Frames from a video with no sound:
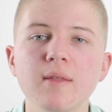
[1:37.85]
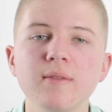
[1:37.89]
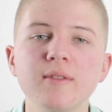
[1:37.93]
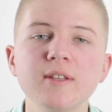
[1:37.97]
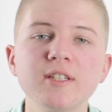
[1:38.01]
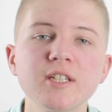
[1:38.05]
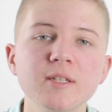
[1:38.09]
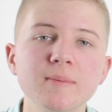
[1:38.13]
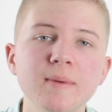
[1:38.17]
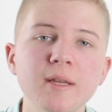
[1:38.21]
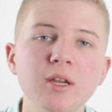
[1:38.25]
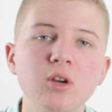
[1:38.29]

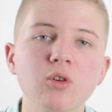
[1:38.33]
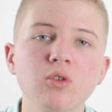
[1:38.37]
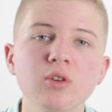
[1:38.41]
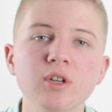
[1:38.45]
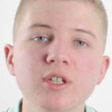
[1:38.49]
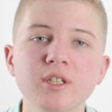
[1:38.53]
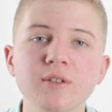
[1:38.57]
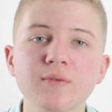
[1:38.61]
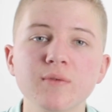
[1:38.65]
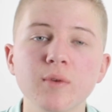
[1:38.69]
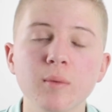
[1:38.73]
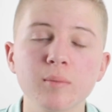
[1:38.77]
This has been
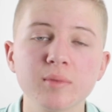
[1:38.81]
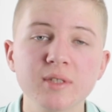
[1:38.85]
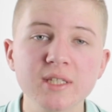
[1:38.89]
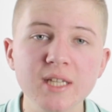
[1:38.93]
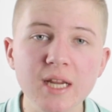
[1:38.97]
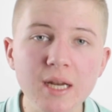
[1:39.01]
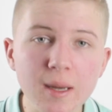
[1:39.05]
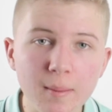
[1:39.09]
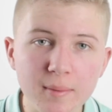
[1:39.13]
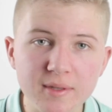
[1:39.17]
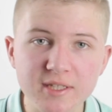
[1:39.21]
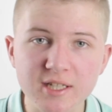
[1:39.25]
Chris from
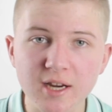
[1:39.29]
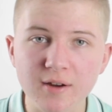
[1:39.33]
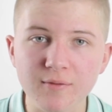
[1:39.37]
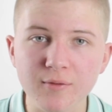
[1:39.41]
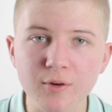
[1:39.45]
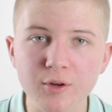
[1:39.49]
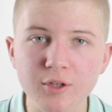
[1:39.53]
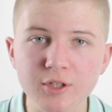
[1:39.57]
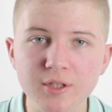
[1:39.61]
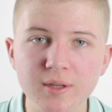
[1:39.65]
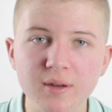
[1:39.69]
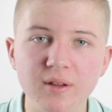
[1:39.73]
CW Tech
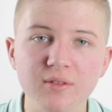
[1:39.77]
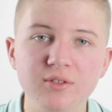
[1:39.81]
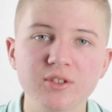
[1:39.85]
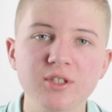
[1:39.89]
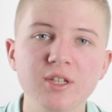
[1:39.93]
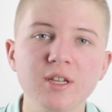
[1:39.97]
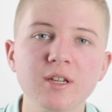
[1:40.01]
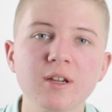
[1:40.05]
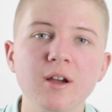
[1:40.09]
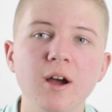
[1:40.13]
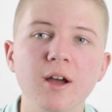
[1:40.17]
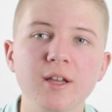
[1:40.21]
Reviews, and I'll
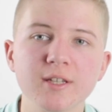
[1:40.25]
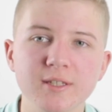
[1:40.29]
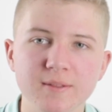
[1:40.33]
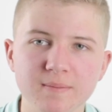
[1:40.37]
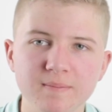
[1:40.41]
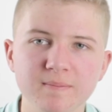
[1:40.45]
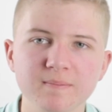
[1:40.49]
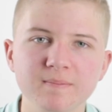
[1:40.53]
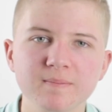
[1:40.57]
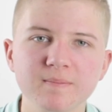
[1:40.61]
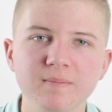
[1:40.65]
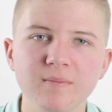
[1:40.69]
see you guys
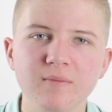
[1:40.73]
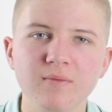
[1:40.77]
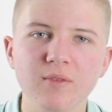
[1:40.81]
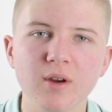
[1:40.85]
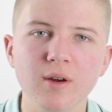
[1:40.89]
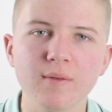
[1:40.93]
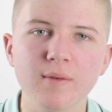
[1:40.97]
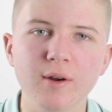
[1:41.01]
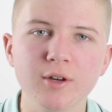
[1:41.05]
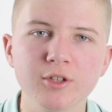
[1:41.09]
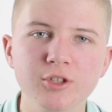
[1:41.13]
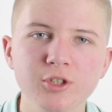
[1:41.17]

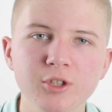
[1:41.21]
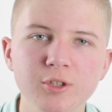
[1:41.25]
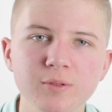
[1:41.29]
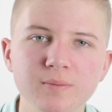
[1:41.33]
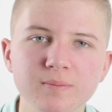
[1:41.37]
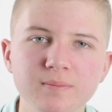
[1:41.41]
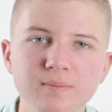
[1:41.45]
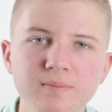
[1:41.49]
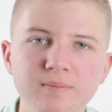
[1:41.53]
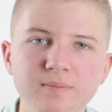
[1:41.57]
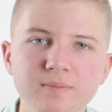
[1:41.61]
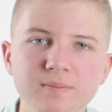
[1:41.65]
very, very
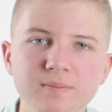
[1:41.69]
soon.